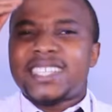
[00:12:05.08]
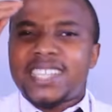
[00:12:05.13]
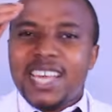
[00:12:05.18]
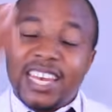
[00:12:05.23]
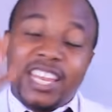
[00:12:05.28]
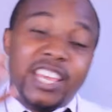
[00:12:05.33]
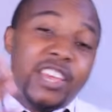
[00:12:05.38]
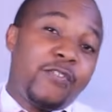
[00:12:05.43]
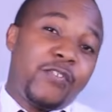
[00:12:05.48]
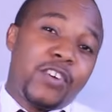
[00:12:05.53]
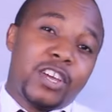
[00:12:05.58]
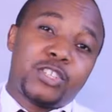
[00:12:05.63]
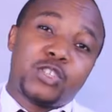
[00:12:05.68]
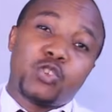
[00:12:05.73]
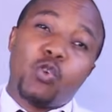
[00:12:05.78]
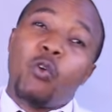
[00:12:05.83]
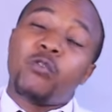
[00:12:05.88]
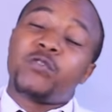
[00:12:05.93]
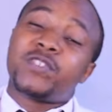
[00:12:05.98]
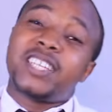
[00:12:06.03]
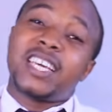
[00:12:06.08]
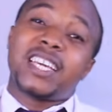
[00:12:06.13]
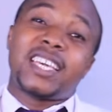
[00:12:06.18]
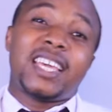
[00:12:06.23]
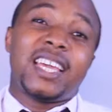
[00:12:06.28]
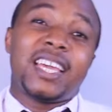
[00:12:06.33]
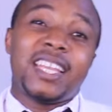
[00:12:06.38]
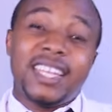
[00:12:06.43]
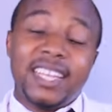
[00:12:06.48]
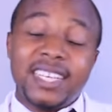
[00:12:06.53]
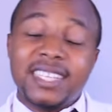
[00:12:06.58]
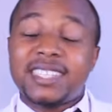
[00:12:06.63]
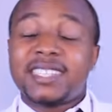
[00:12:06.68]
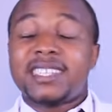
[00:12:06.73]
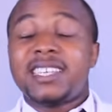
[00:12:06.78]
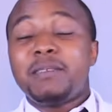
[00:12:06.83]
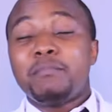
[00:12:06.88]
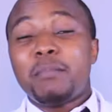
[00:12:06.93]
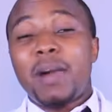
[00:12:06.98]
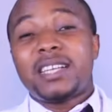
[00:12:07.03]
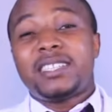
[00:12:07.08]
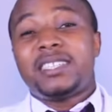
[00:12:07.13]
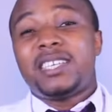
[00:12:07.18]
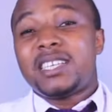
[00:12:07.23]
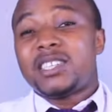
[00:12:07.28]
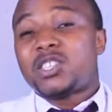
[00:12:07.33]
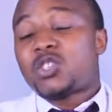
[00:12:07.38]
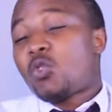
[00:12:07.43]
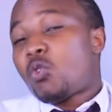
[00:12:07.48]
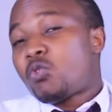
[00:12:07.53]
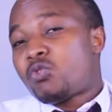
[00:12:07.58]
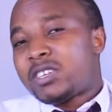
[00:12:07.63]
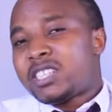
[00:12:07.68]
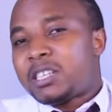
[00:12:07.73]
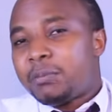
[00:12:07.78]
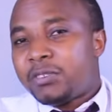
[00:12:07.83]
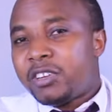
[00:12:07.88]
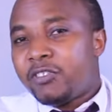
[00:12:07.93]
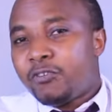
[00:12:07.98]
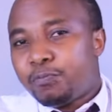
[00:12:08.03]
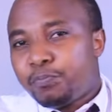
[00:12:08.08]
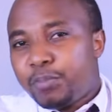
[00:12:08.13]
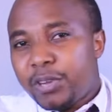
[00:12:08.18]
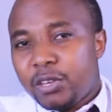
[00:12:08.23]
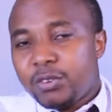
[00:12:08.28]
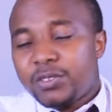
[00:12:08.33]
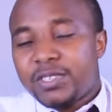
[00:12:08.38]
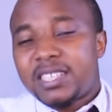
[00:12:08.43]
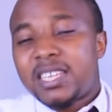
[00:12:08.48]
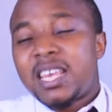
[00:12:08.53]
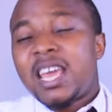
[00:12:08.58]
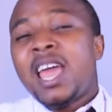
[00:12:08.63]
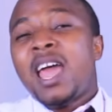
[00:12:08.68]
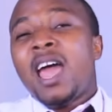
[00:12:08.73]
side effects of taking these emergency contraceptive pills?